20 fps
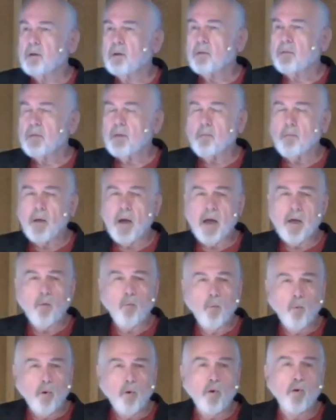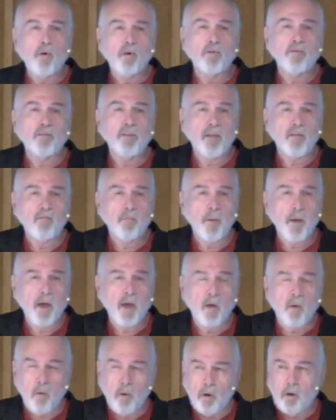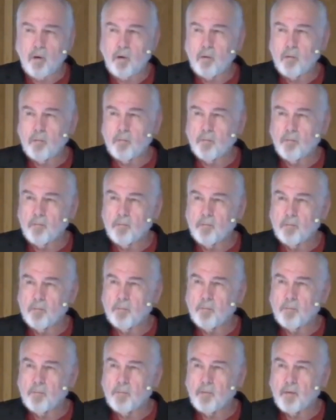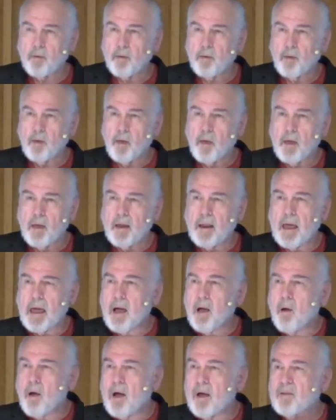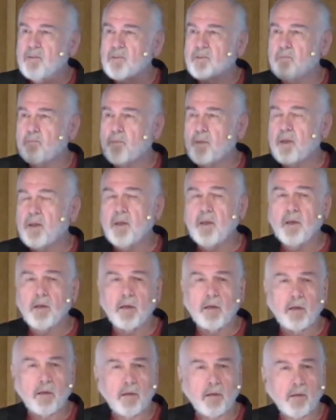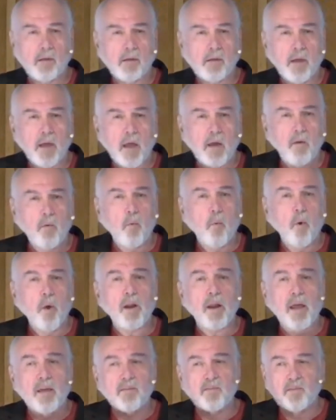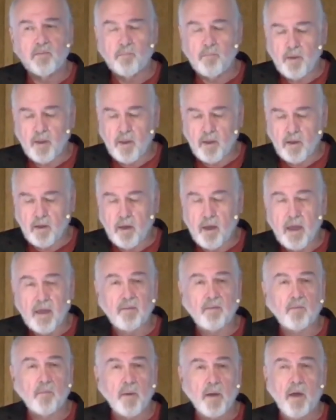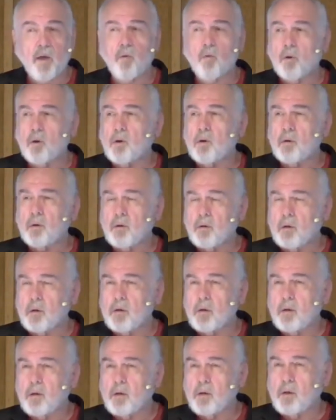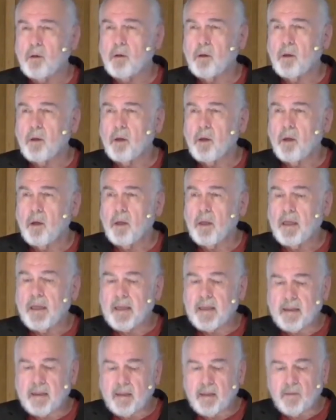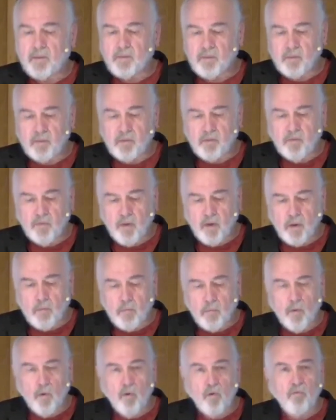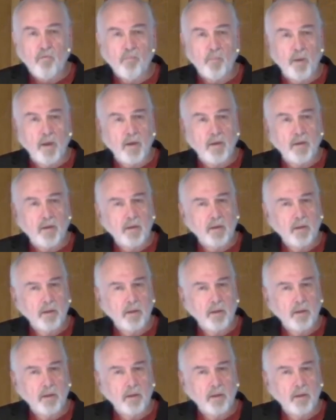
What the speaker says: that my words have power, and how I speak and what I speak has power, it is the very movement